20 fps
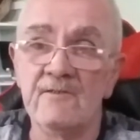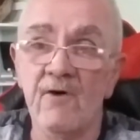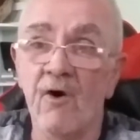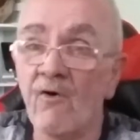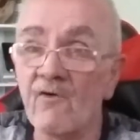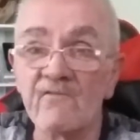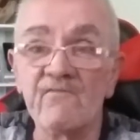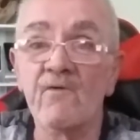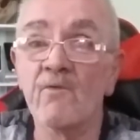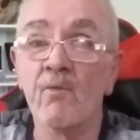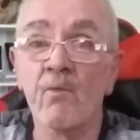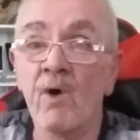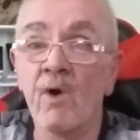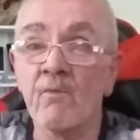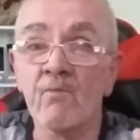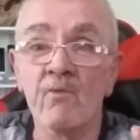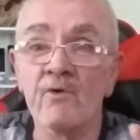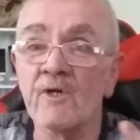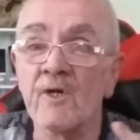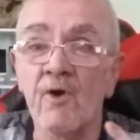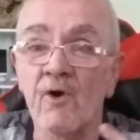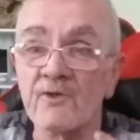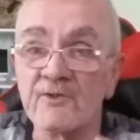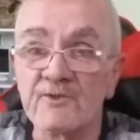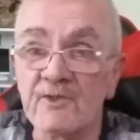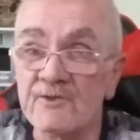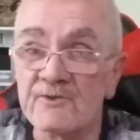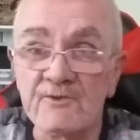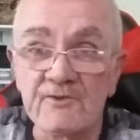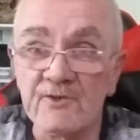I, for one, would like
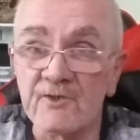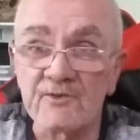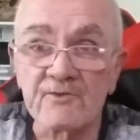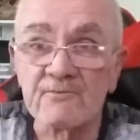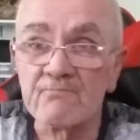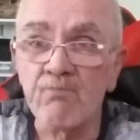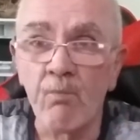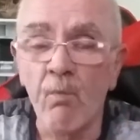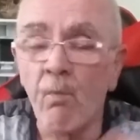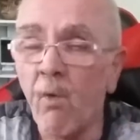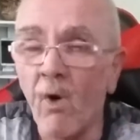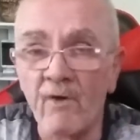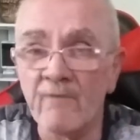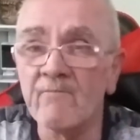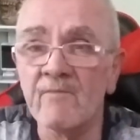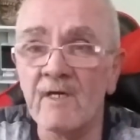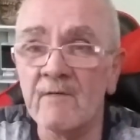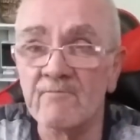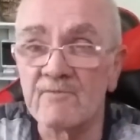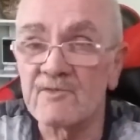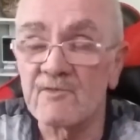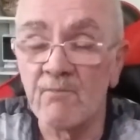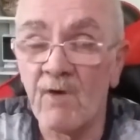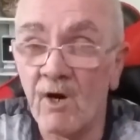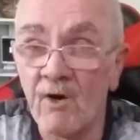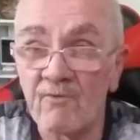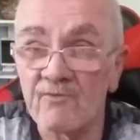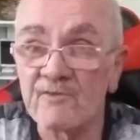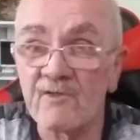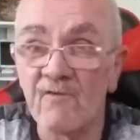to just wipe them
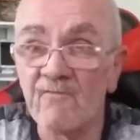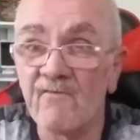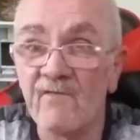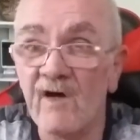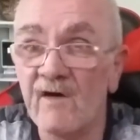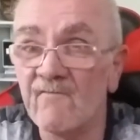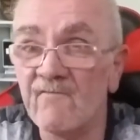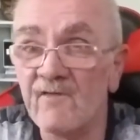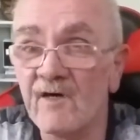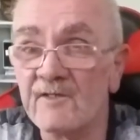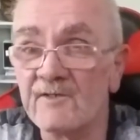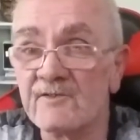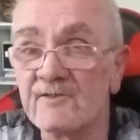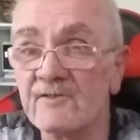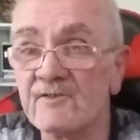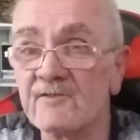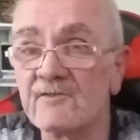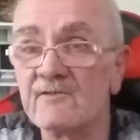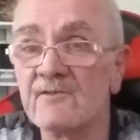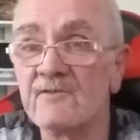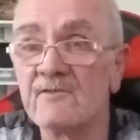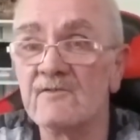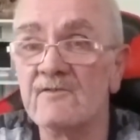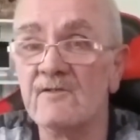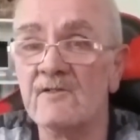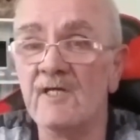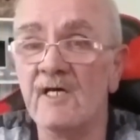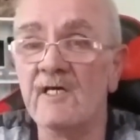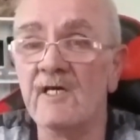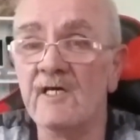smiles off their faces.
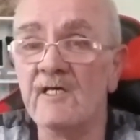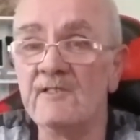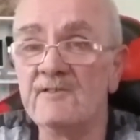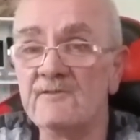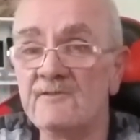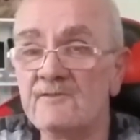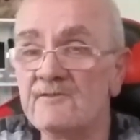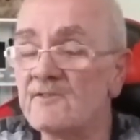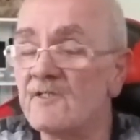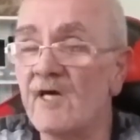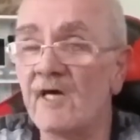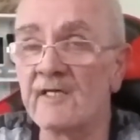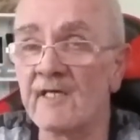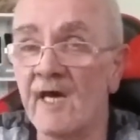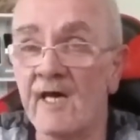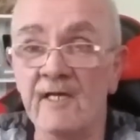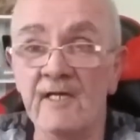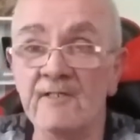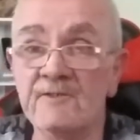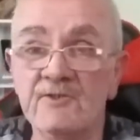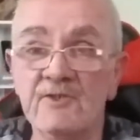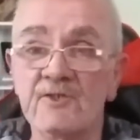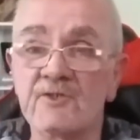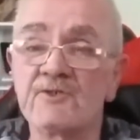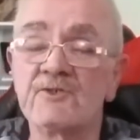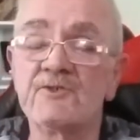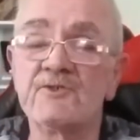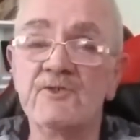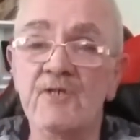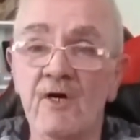It, again, it just
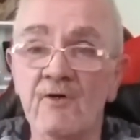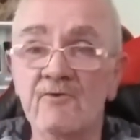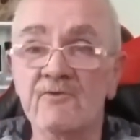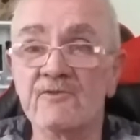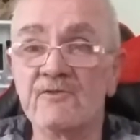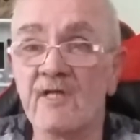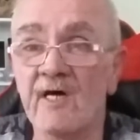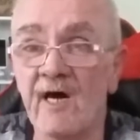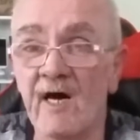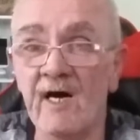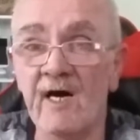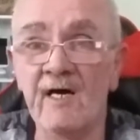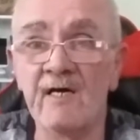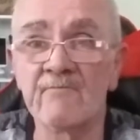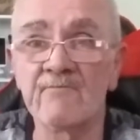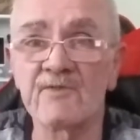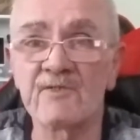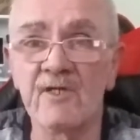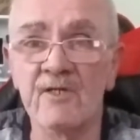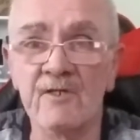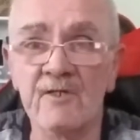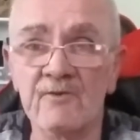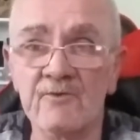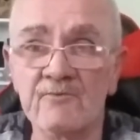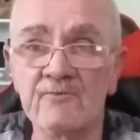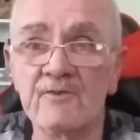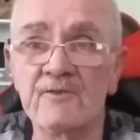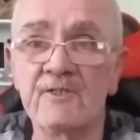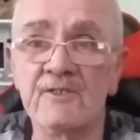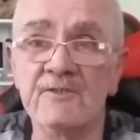shows their
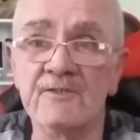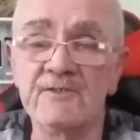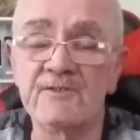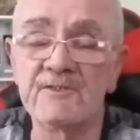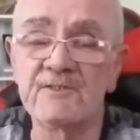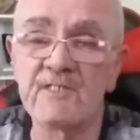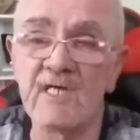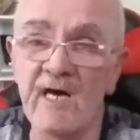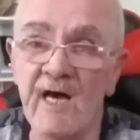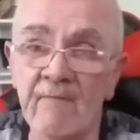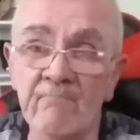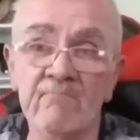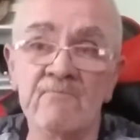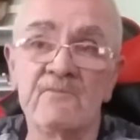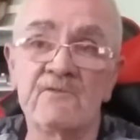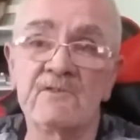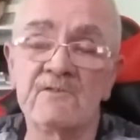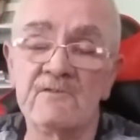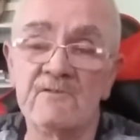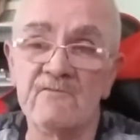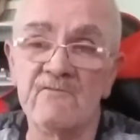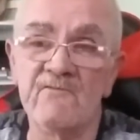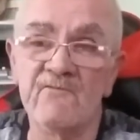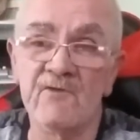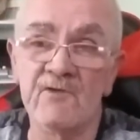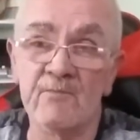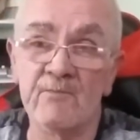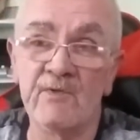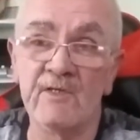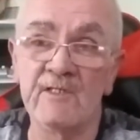absolute contempt
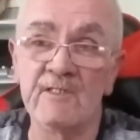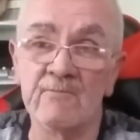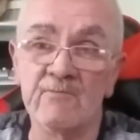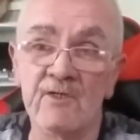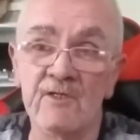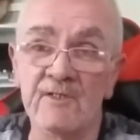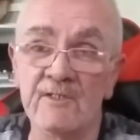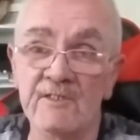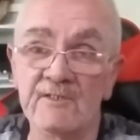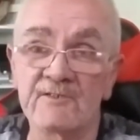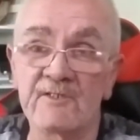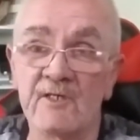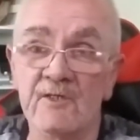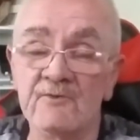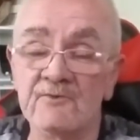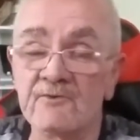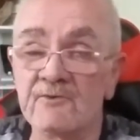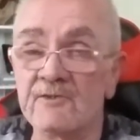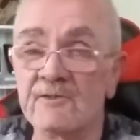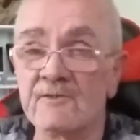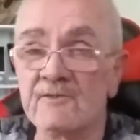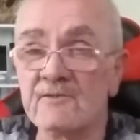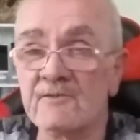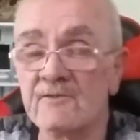for the people of this country.